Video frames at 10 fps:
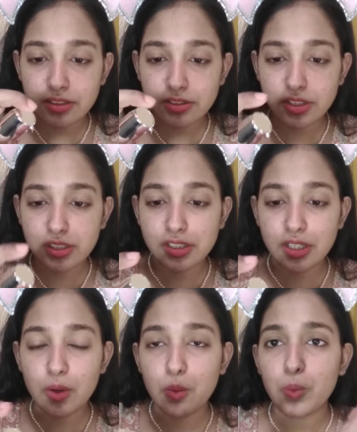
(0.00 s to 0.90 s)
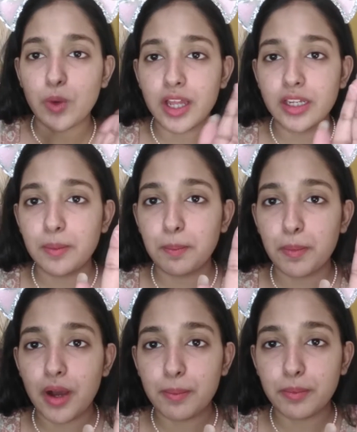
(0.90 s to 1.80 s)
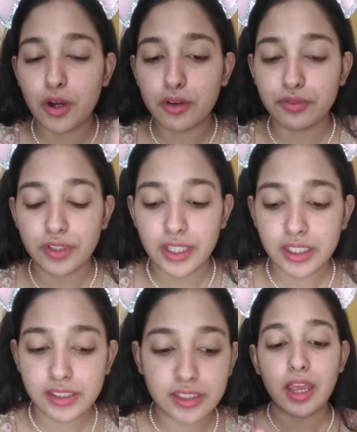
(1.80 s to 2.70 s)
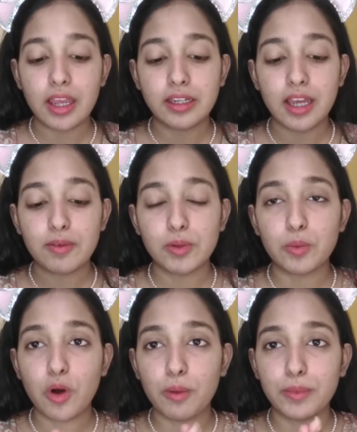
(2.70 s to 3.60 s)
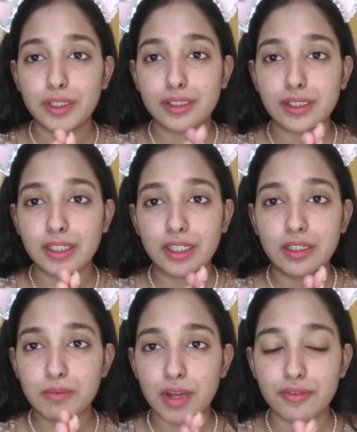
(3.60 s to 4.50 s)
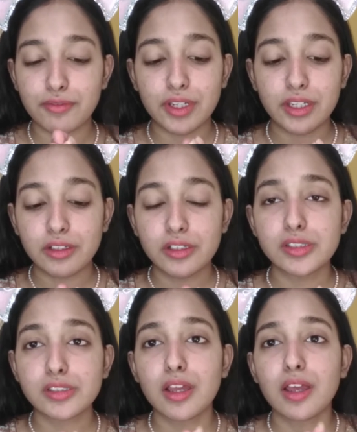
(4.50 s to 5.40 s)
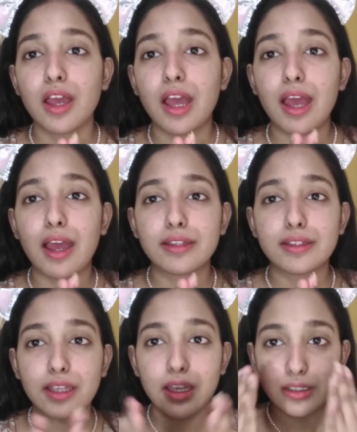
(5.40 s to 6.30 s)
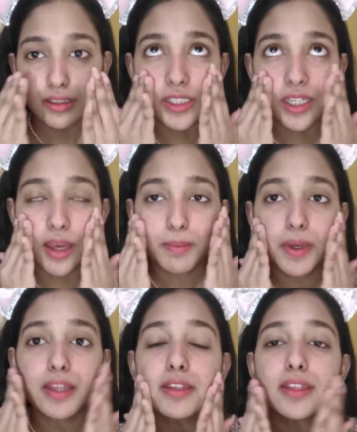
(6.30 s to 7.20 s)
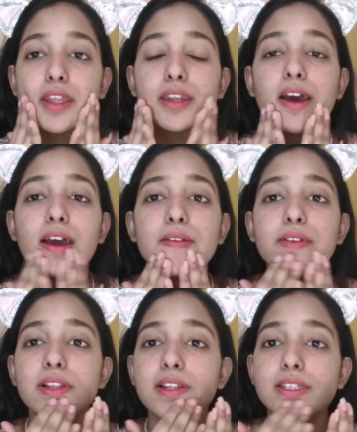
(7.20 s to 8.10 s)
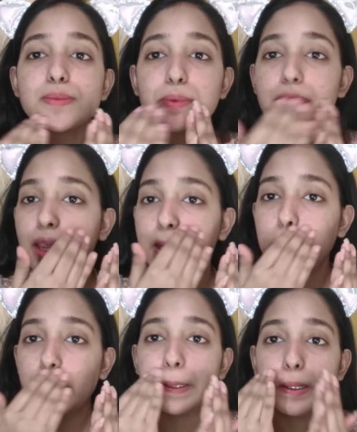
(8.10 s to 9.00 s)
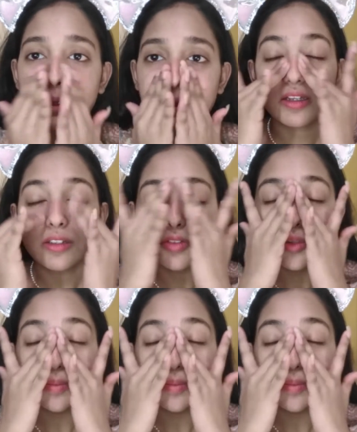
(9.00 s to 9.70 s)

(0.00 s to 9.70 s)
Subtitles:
just one pump of it and I will warm it in my fingers and then tap, and then I will spread. For